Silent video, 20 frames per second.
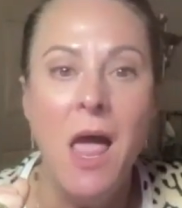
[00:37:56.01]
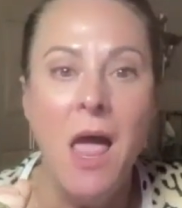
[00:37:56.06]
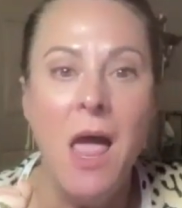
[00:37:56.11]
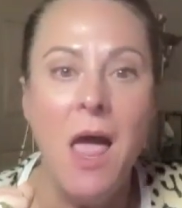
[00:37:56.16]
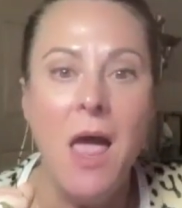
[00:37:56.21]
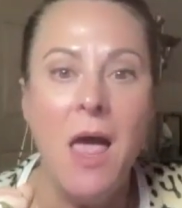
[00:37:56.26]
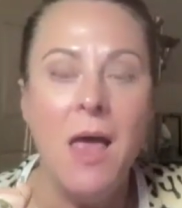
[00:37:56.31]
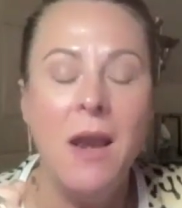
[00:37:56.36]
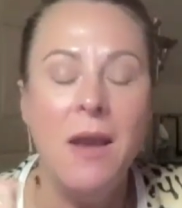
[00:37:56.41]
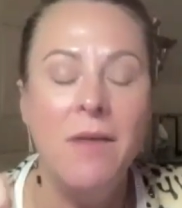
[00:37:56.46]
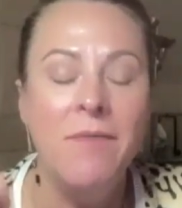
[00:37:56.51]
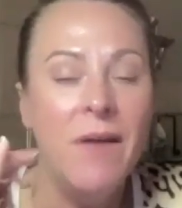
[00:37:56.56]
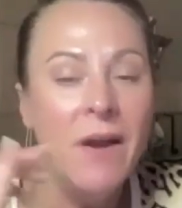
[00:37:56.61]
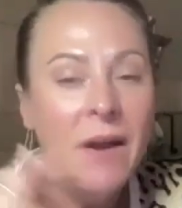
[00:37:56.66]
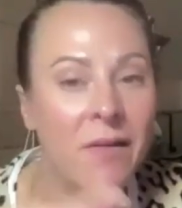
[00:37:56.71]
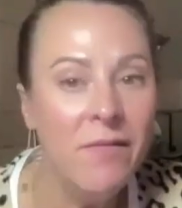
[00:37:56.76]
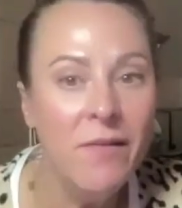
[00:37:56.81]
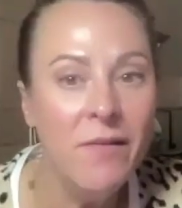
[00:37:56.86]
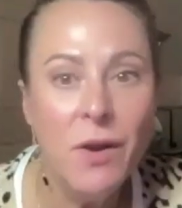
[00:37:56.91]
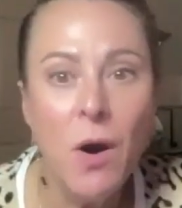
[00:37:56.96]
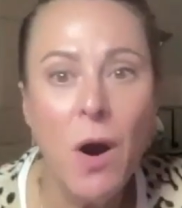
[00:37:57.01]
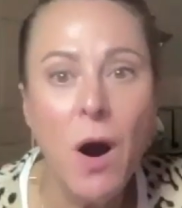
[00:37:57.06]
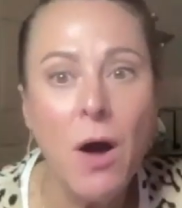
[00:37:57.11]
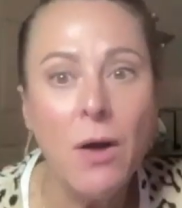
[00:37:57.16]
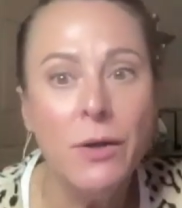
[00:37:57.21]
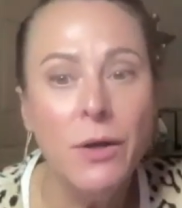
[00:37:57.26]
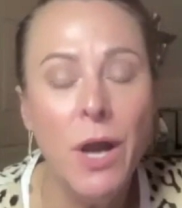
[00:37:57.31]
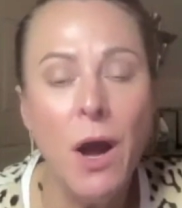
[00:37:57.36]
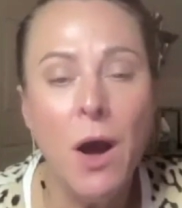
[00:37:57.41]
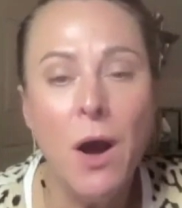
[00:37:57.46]
And if any of you all
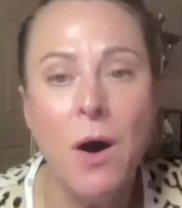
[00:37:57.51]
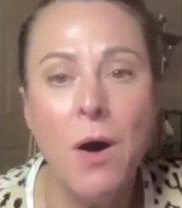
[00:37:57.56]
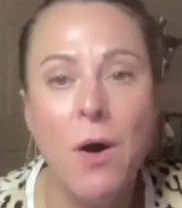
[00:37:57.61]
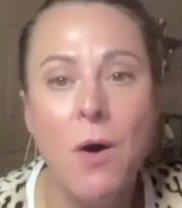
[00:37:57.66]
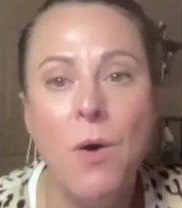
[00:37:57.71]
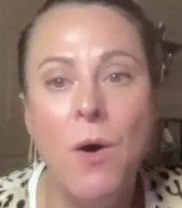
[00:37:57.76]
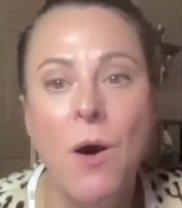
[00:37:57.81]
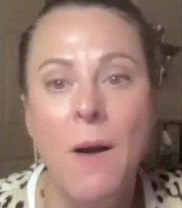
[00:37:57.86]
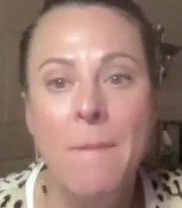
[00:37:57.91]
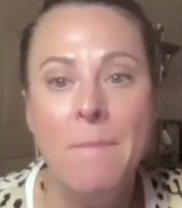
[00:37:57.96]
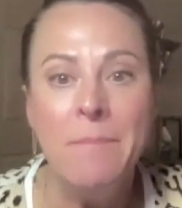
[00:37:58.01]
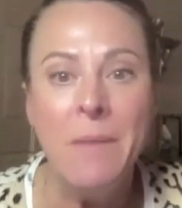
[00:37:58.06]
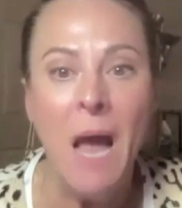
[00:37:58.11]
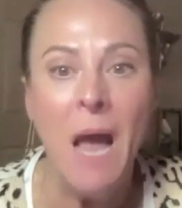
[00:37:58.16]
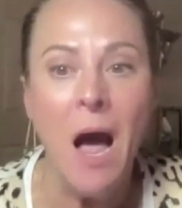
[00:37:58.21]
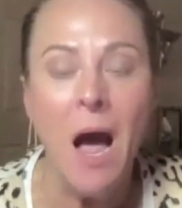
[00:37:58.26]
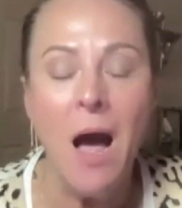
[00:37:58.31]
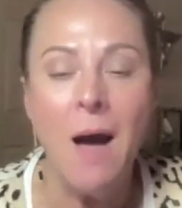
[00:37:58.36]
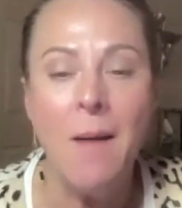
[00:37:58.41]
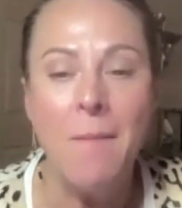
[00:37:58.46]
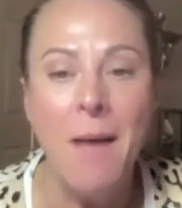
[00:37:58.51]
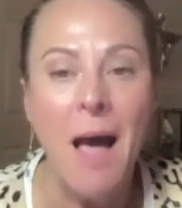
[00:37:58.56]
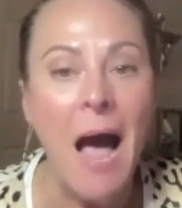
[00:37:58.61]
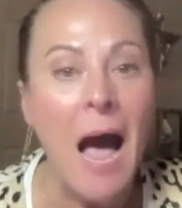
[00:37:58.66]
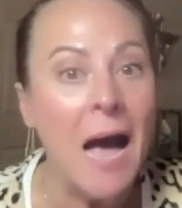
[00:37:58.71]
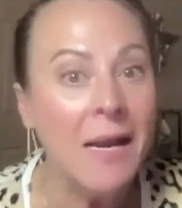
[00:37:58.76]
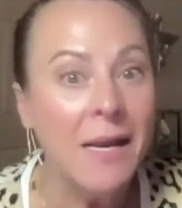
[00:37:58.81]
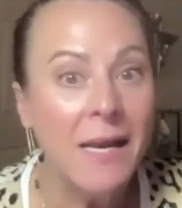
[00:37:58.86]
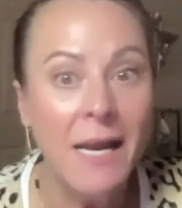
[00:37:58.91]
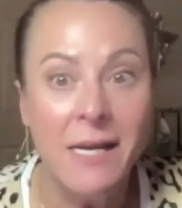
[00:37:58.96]
know,
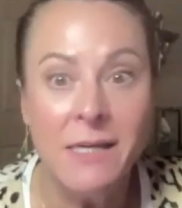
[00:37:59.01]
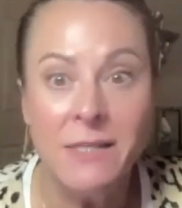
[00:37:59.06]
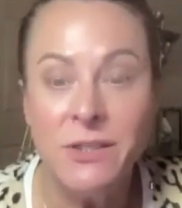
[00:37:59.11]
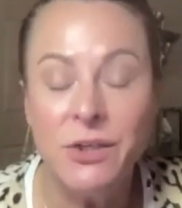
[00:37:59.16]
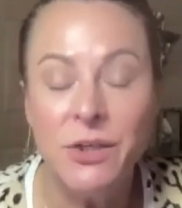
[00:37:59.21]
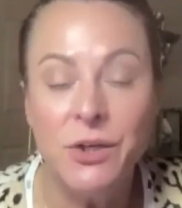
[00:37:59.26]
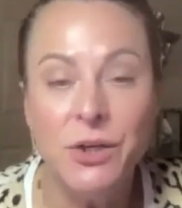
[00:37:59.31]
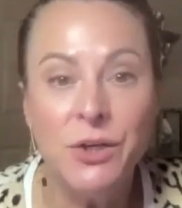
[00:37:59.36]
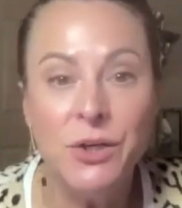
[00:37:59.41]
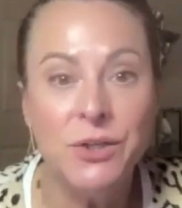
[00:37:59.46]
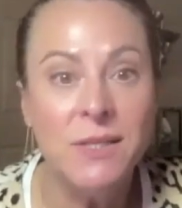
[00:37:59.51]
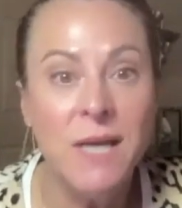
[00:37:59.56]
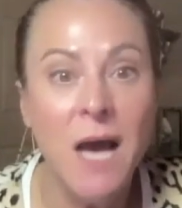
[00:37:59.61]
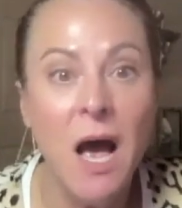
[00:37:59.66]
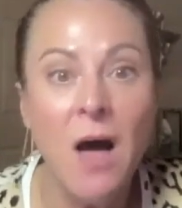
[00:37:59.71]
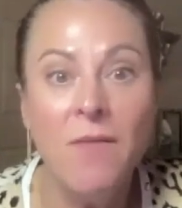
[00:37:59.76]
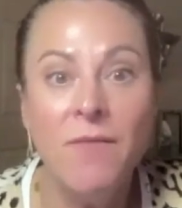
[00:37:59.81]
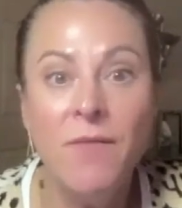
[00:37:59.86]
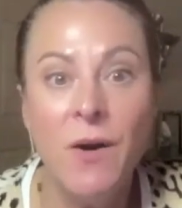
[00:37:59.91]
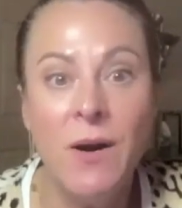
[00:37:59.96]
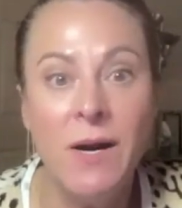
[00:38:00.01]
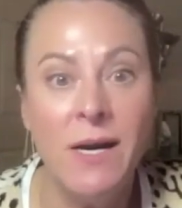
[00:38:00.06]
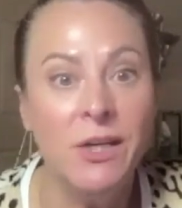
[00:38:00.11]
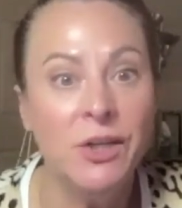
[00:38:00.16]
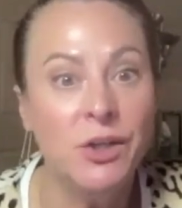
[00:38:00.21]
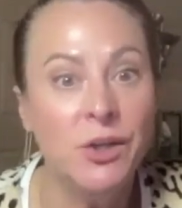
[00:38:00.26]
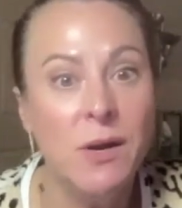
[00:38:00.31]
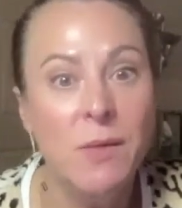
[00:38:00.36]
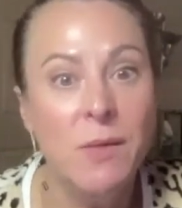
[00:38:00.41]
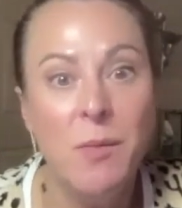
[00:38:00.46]
had cancer yourself or any
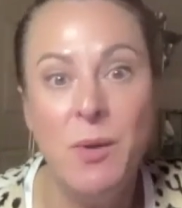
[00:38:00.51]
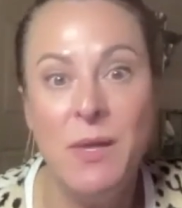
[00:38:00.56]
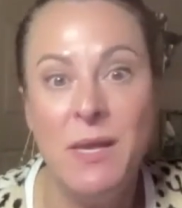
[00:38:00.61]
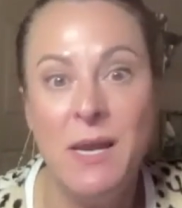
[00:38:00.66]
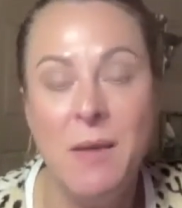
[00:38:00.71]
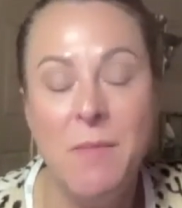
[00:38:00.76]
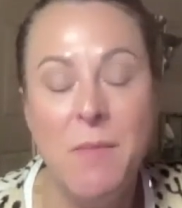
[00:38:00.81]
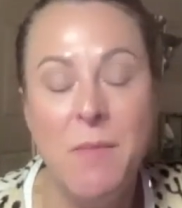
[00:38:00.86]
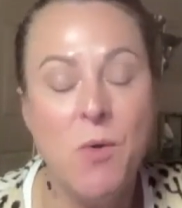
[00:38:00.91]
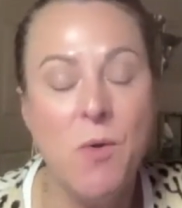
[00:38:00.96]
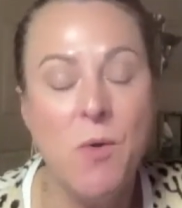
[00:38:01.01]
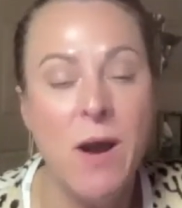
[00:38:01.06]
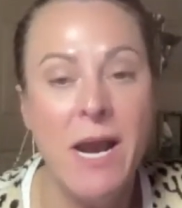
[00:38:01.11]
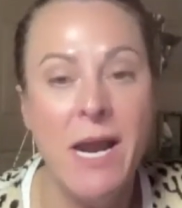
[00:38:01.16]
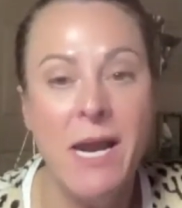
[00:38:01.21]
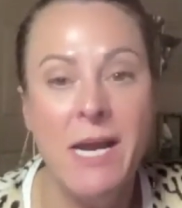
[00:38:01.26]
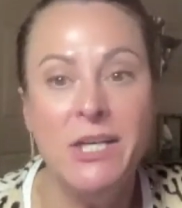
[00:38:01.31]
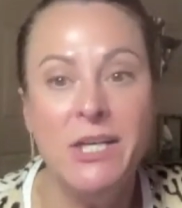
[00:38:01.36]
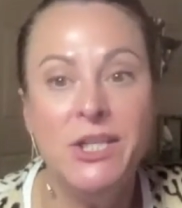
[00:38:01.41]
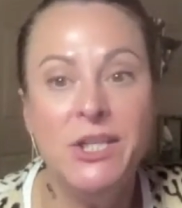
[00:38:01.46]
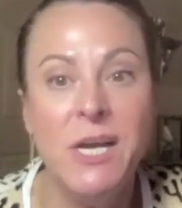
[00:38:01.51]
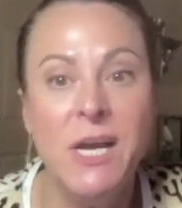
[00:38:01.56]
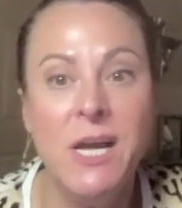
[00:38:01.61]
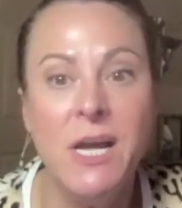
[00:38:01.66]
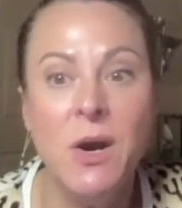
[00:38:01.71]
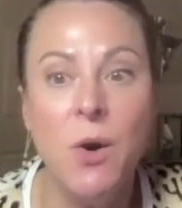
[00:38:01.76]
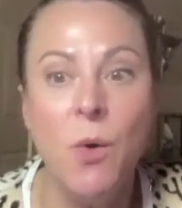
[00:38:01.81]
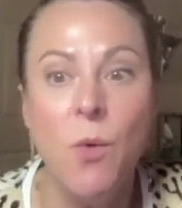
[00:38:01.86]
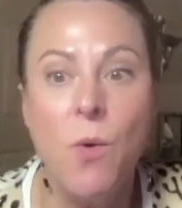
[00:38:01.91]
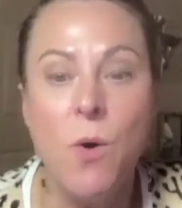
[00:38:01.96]
treatment with
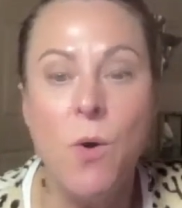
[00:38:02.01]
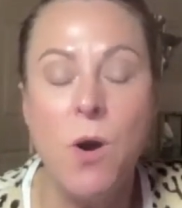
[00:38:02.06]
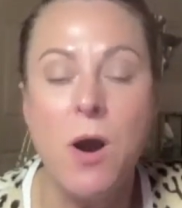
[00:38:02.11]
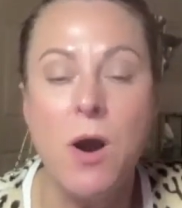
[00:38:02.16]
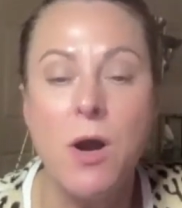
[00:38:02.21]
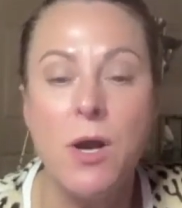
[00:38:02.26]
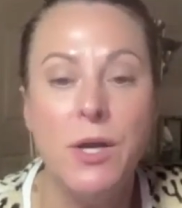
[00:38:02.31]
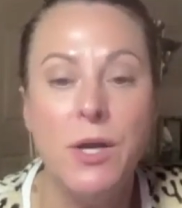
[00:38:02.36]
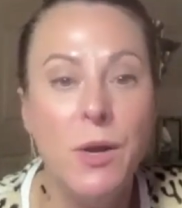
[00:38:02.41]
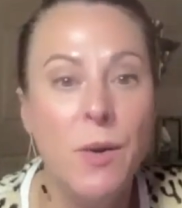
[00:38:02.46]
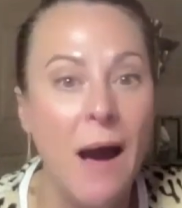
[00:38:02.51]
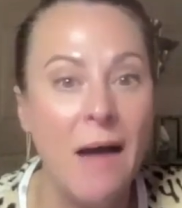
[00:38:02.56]
chemoradiation, or you